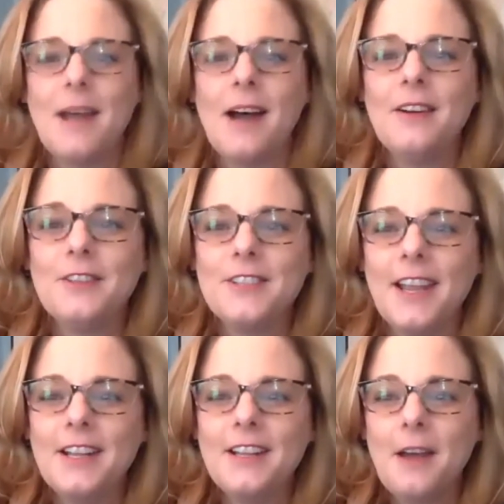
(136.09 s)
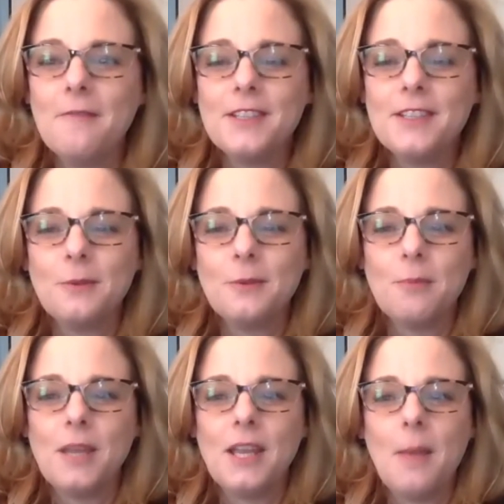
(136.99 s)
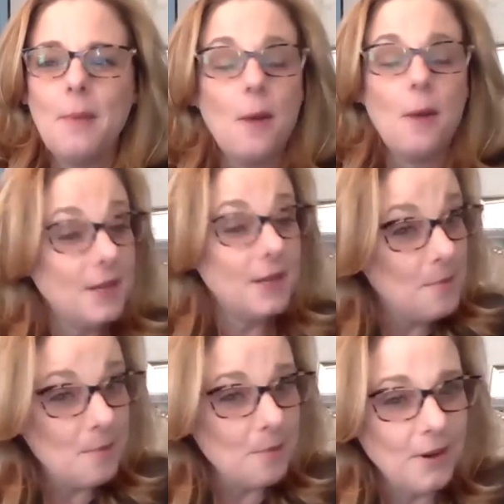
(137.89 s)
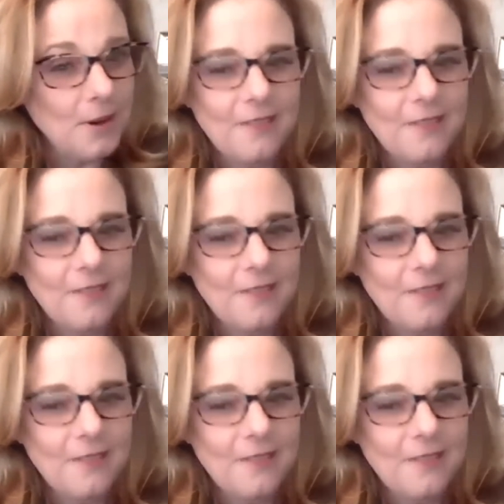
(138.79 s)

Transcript: out of your day to come visit with me about being a member